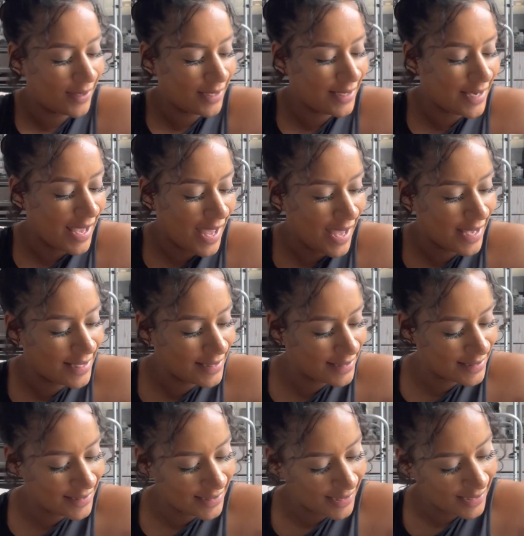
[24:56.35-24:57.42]

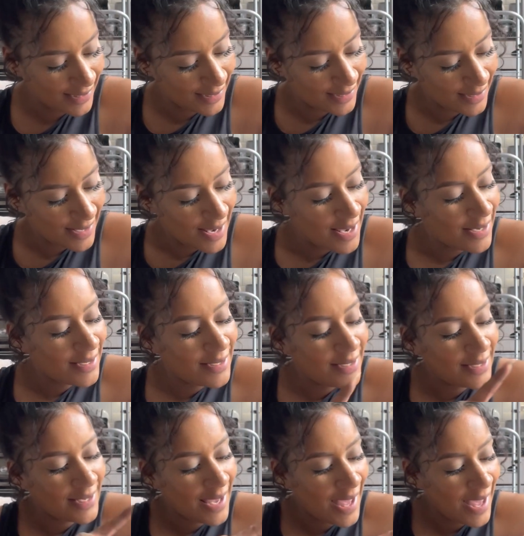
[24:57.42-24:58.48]
Yes,
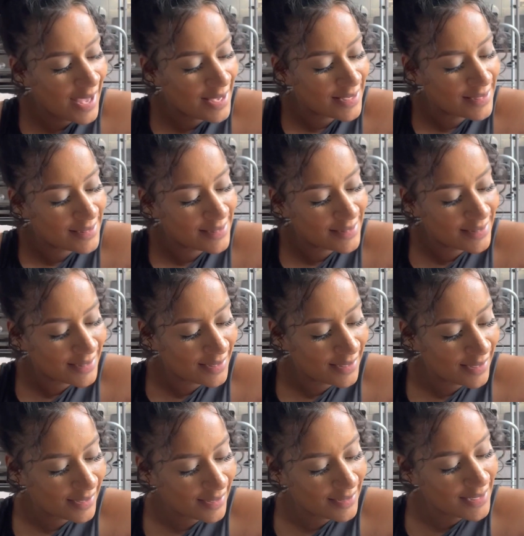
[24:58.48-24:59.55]
yes,
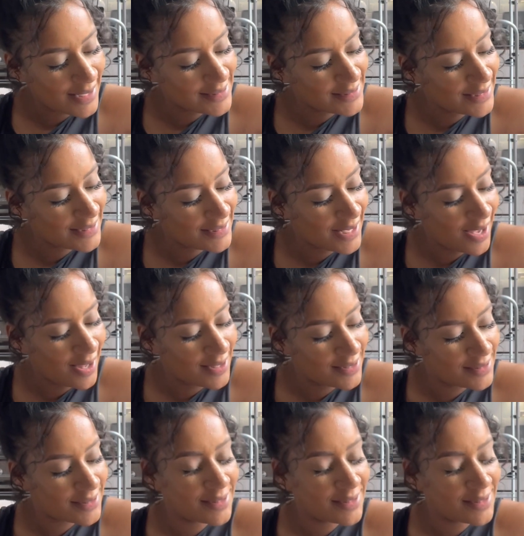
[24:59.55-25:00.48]
yes, it does.